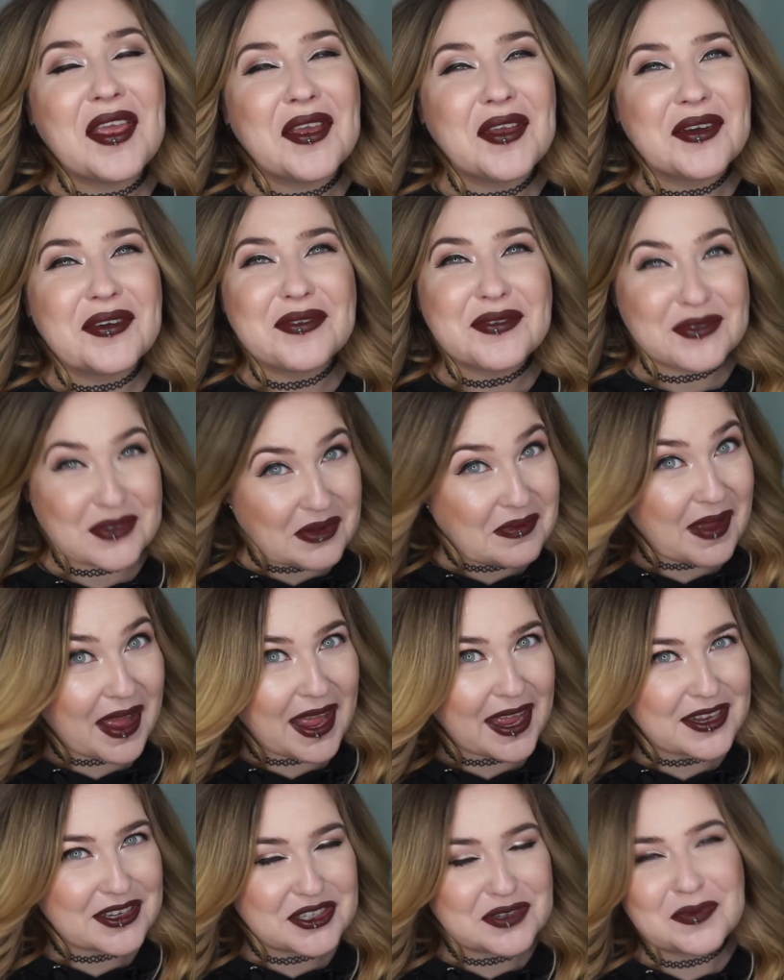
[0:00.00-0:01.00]
you so
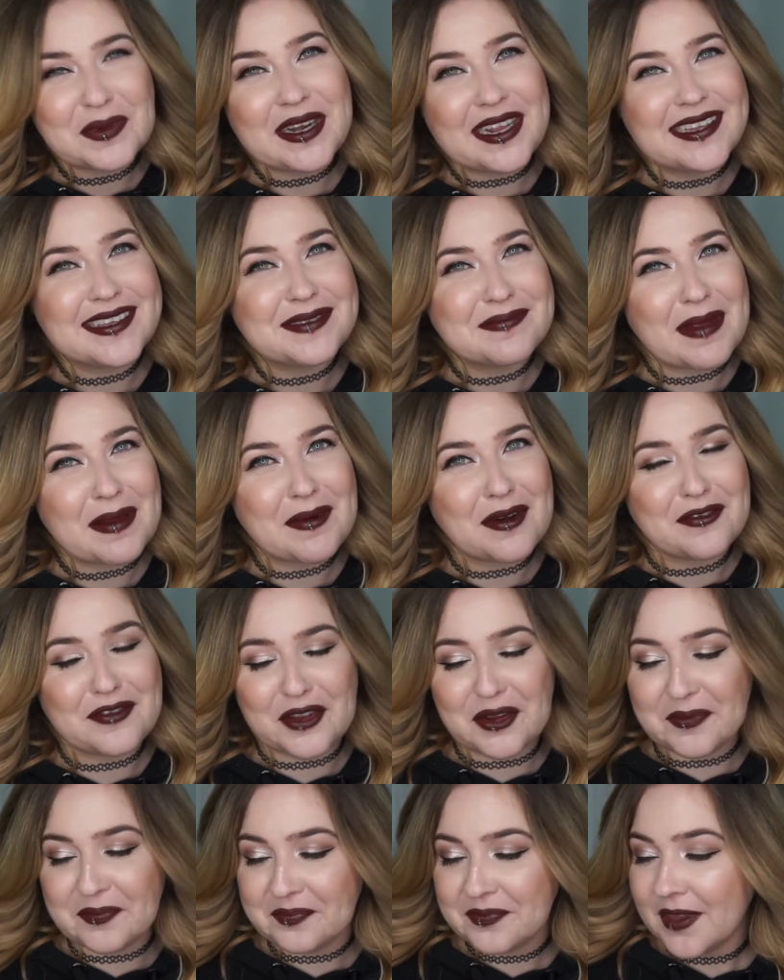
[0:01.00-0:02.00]
much, but it's my
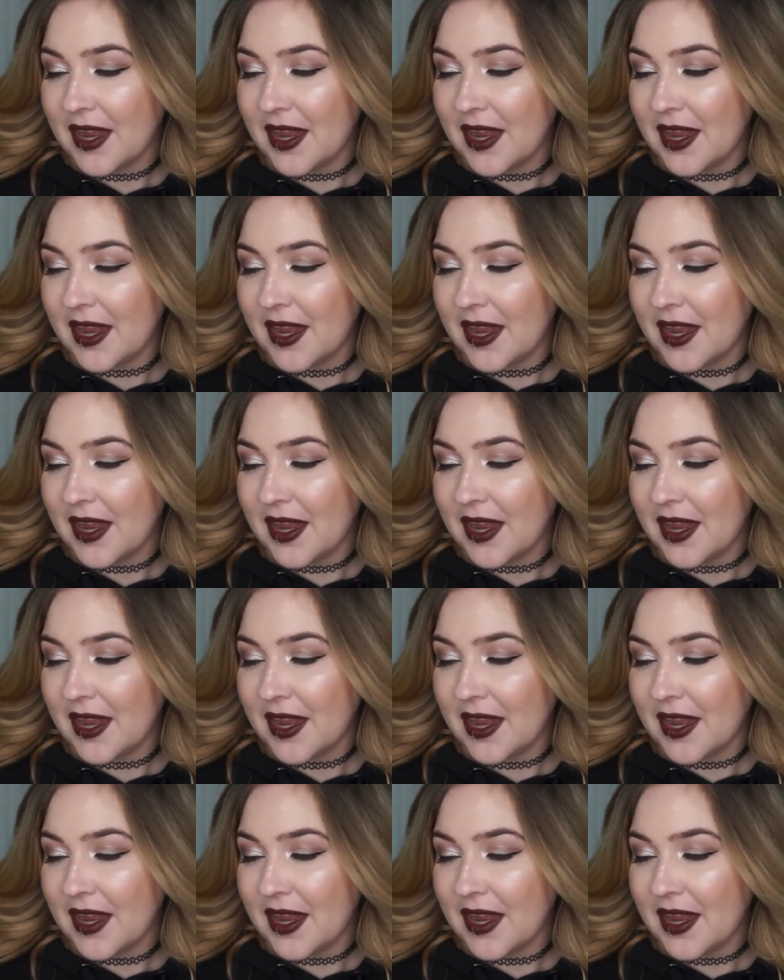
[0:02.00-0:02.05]
perfume.